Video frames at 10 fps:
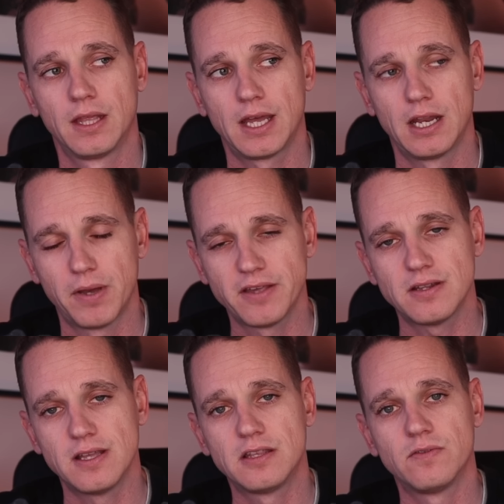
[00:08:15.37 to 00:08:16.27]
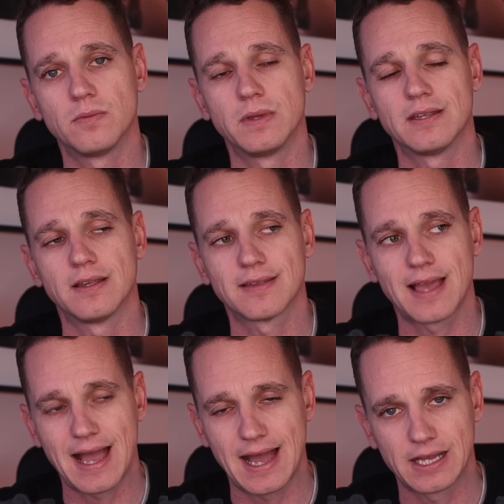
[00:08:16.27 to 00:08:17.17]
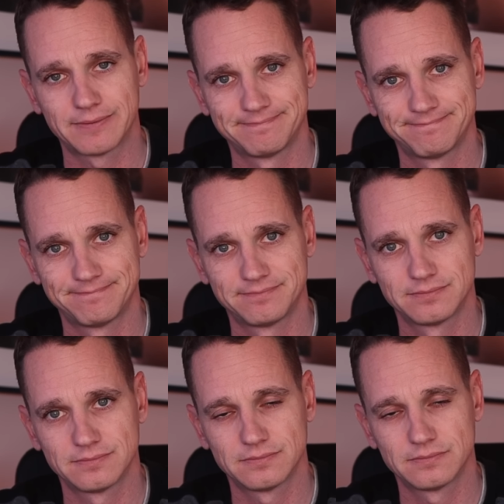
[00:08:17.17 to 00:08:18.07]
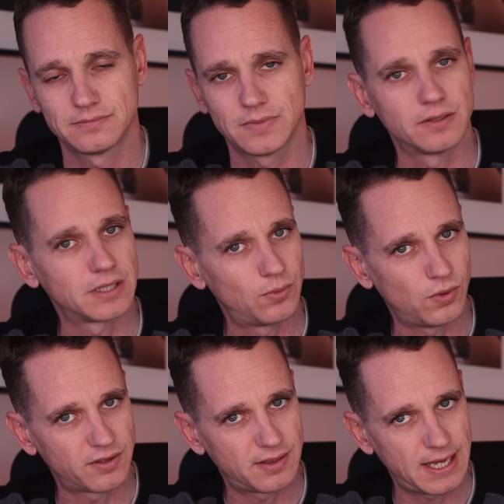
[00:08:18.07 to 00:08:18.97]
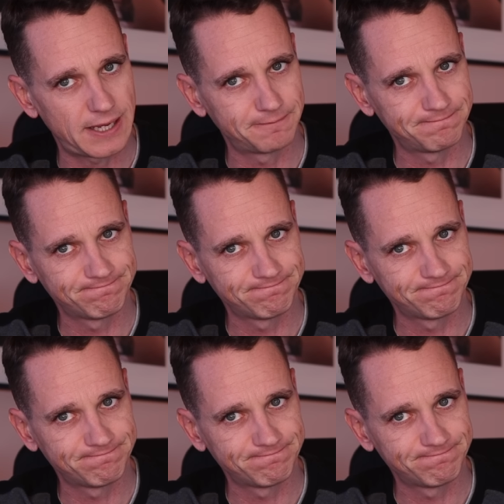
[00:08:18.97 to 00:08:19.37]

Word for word: And the person interviewing me says, ah. I was like, what's that?